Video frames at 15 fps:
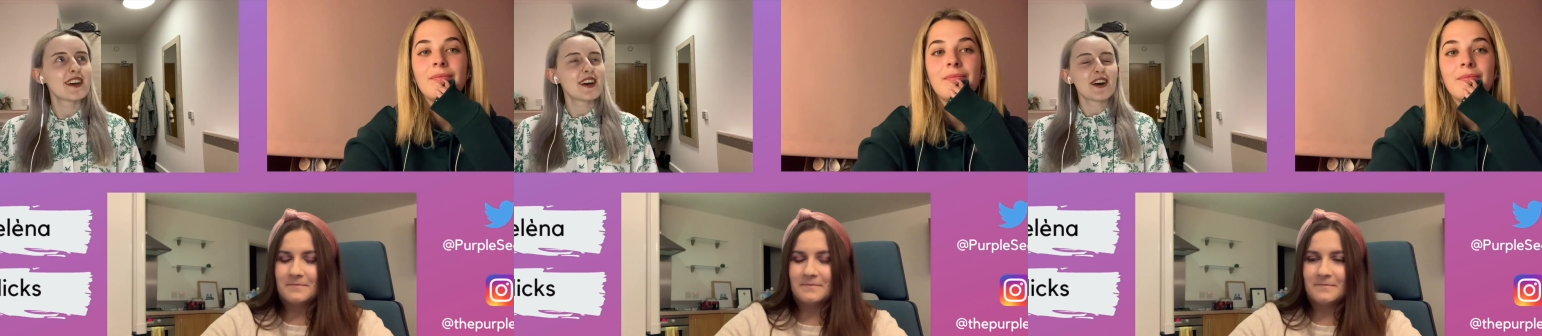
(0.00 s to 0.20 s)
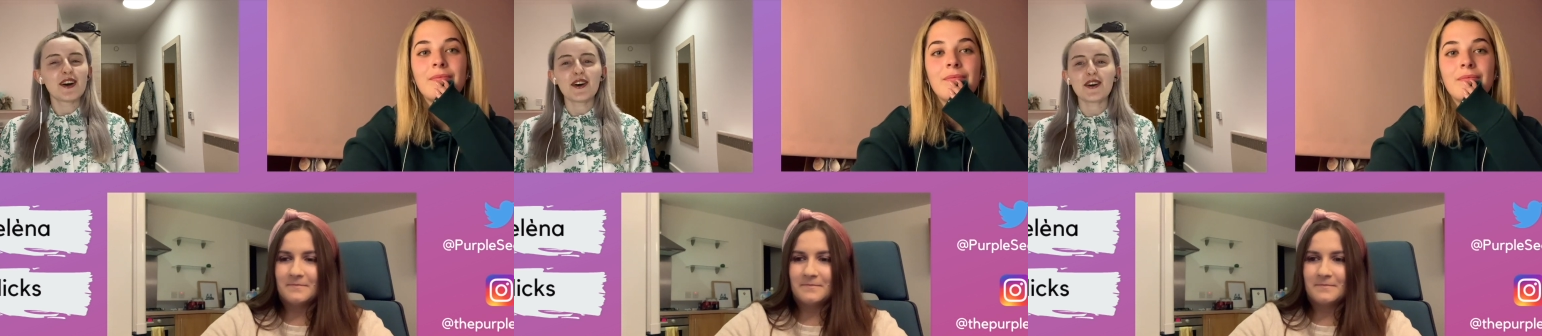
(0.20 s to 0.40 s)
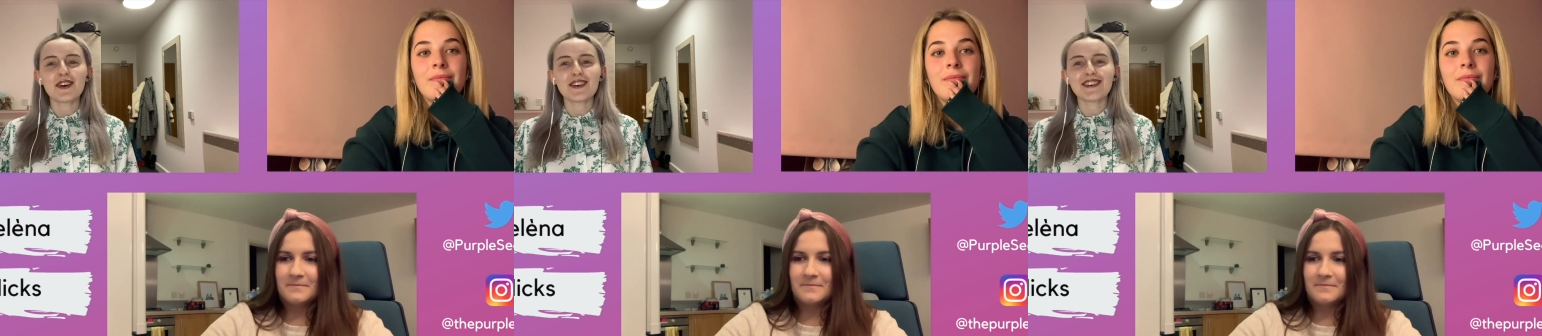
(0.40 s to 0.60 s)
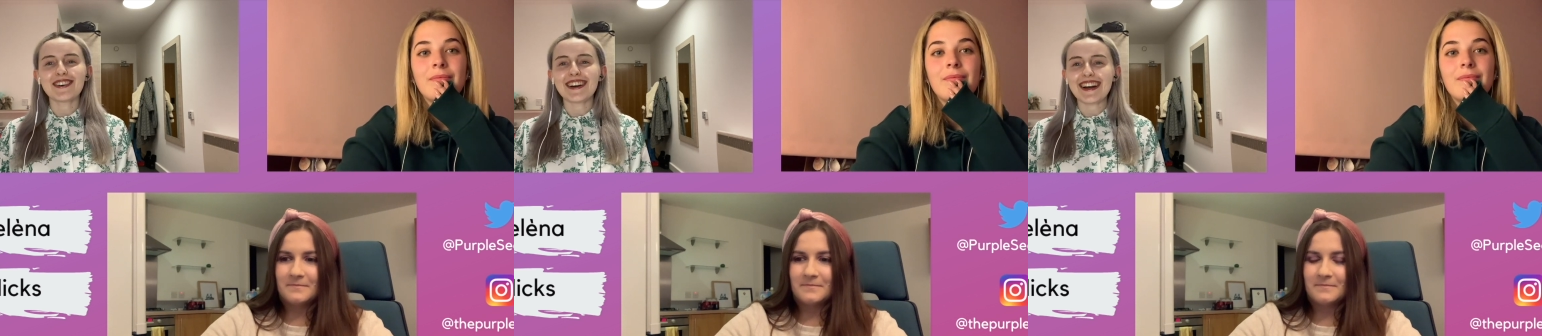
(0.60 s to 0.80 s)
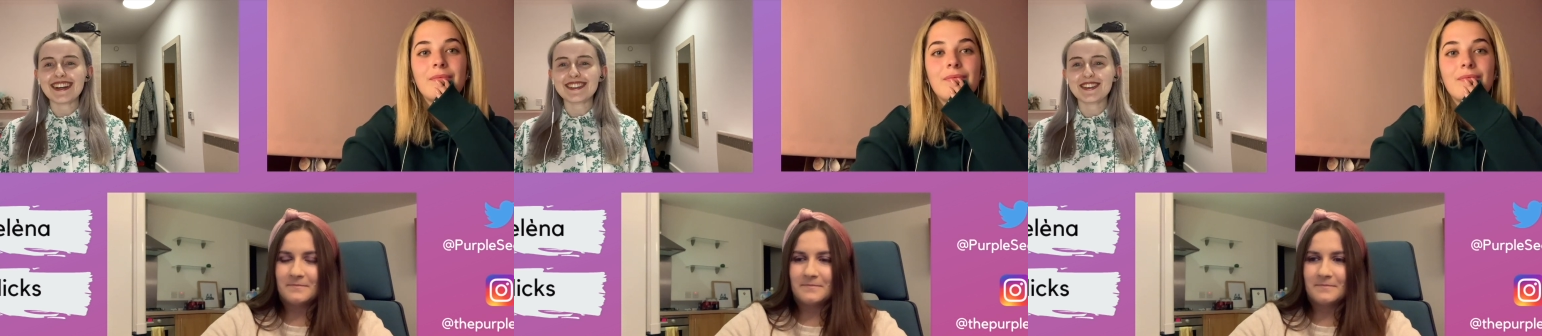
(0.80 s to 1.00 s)
Speaker 1: Oh,
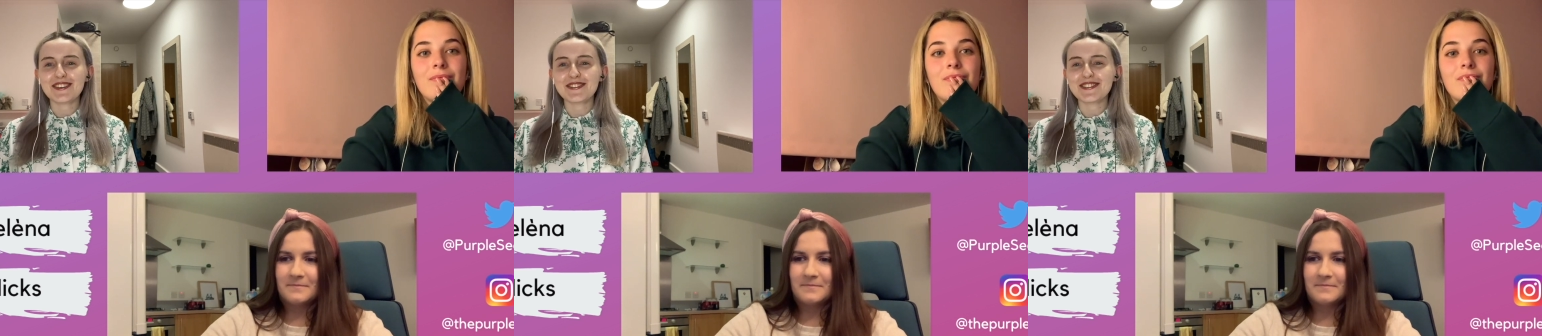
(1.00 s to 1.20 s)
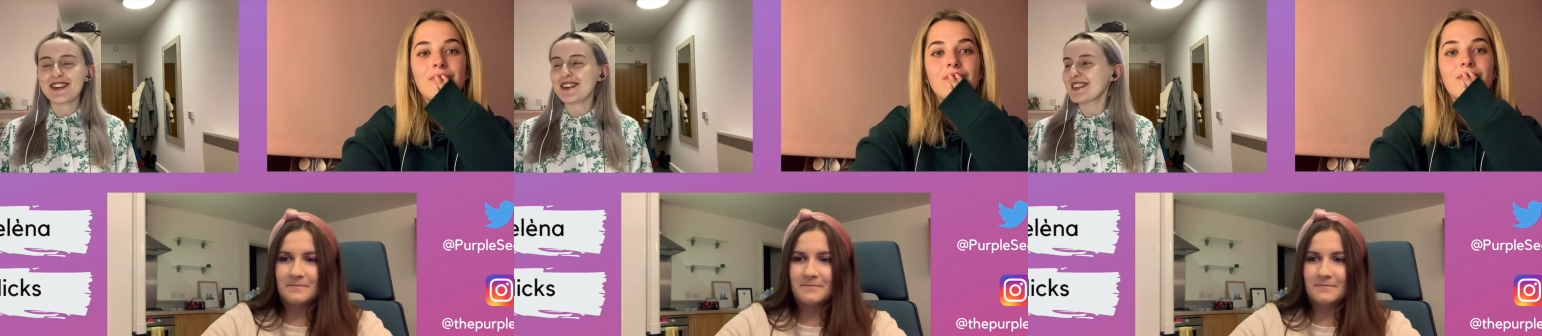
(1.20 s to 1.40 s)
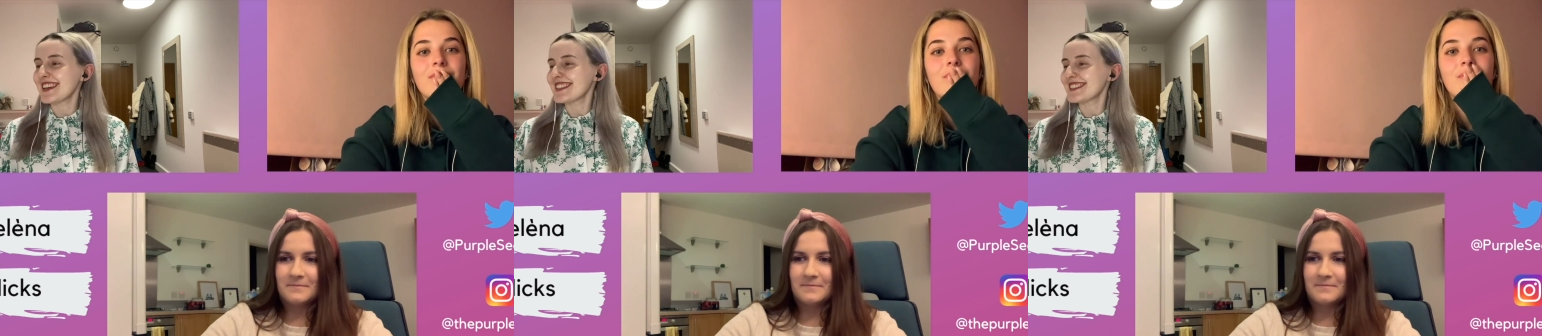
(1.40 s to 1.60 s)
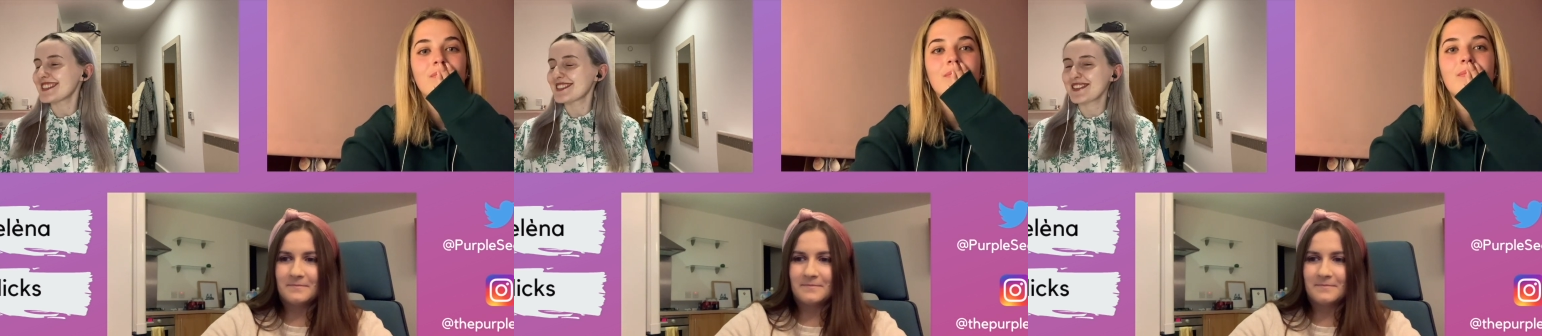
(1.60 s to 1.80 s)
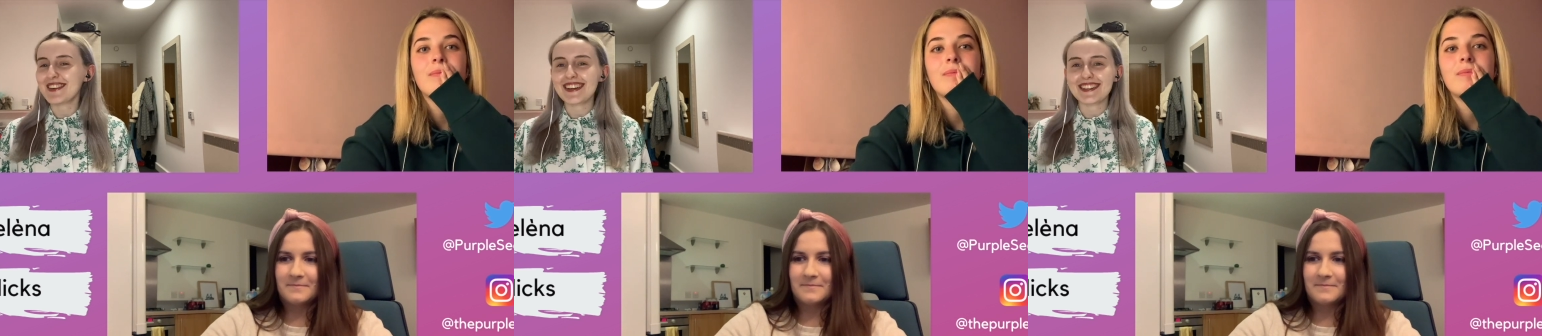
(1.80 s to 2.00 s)
I don't know, this is
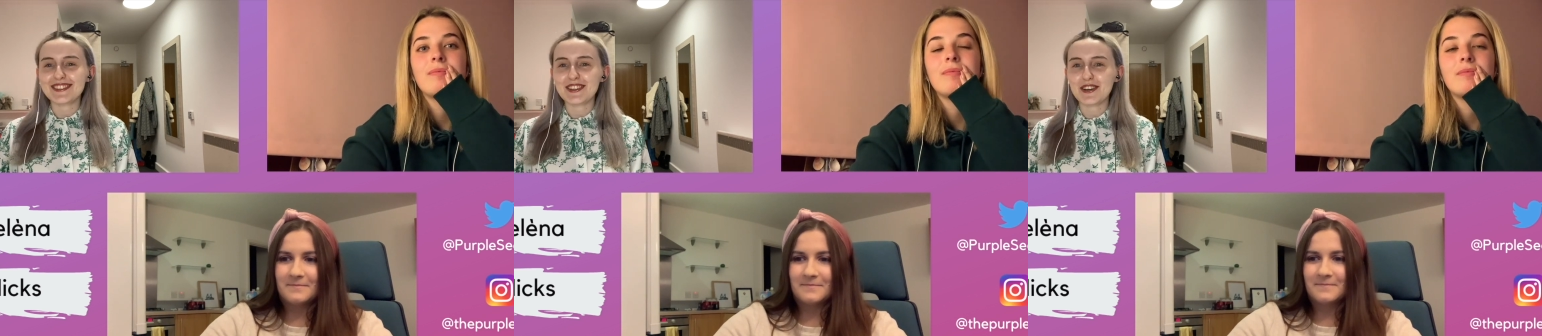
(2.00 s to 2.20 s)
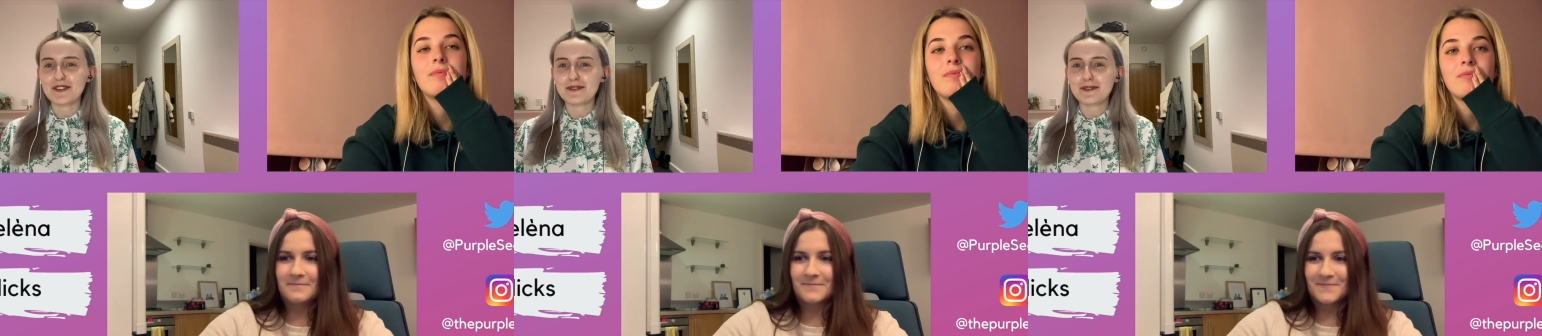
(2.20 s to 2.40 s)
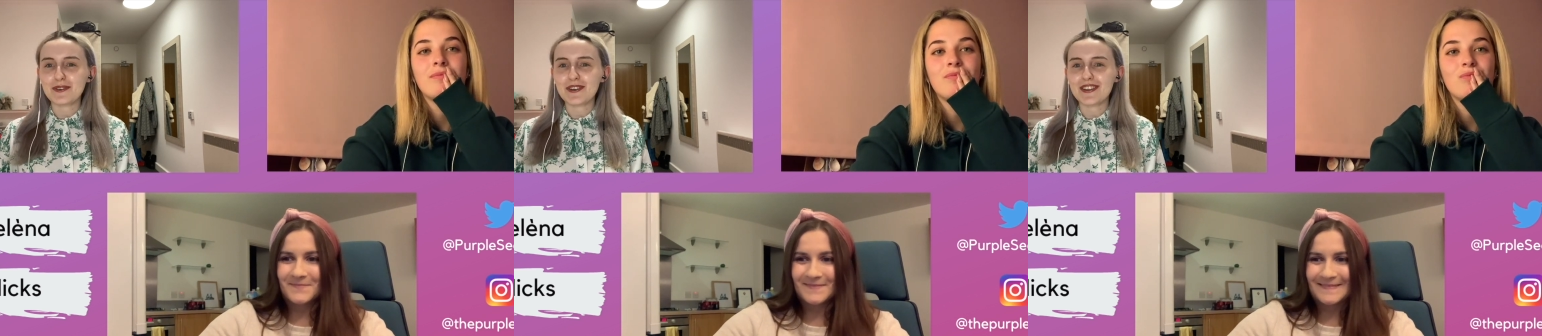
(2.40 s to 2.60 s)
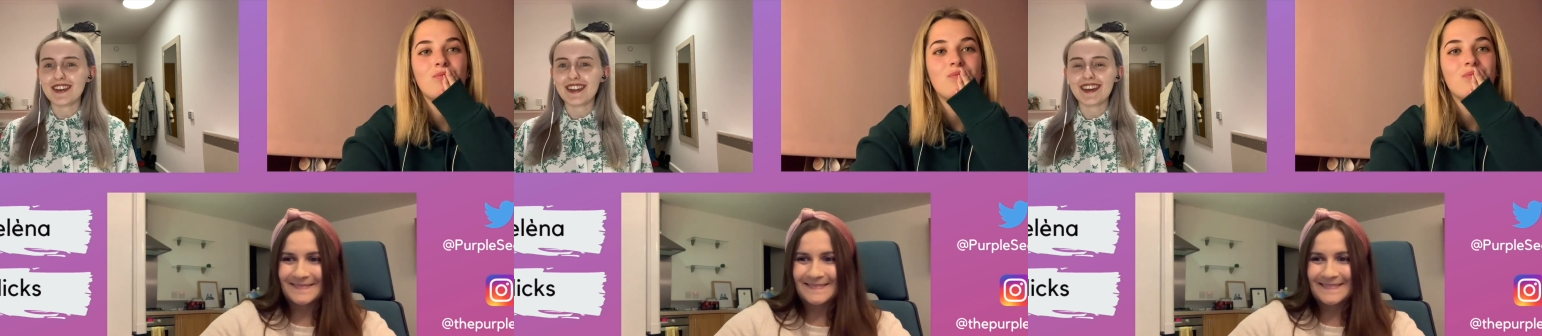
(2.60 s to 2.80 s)
quite a tough one.